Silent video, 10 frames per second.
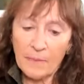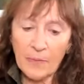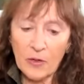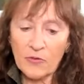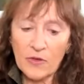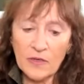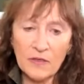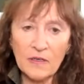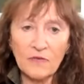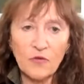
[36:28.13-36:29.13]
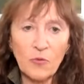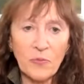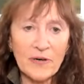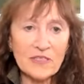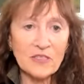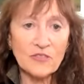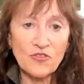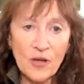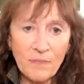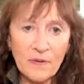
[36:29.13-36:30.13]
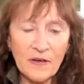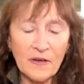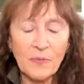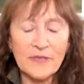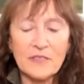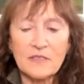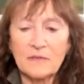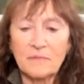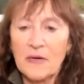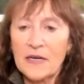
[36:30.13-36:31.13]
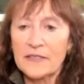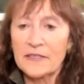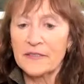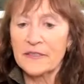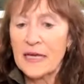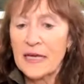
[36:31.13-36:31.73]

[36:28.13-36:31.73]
both under former President Trump and under President Biden.